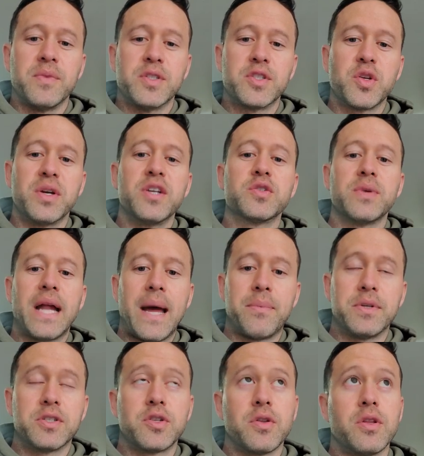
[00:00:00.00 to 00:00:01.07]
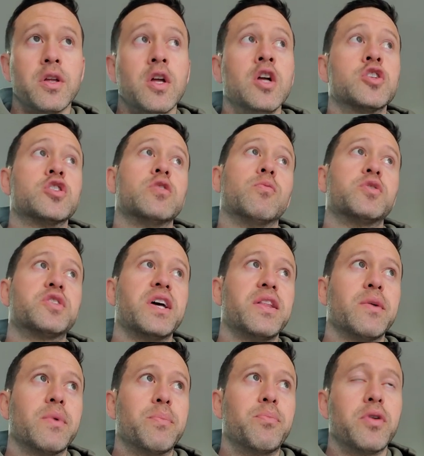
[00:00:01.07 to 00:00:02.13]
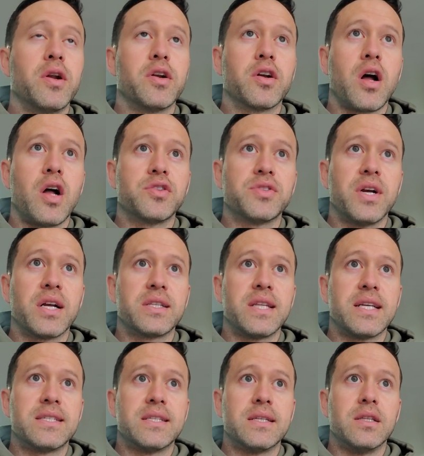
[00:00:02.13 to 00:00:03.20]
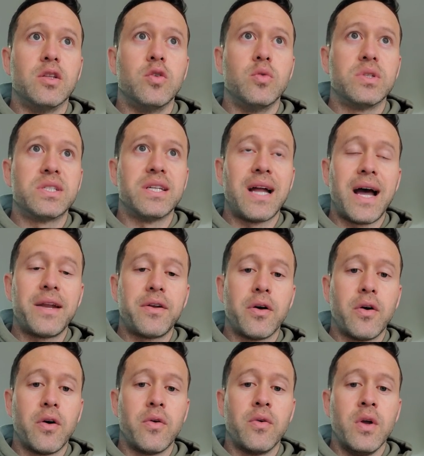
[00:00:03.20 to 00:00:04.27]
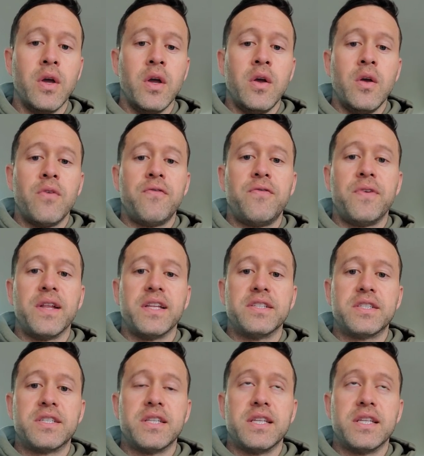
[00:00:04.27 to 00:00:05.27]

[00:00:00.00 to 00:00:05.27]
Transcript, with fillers: So here's what happened. So the, so the motel that we put under contract that's in Lewiston, Idaho, fell into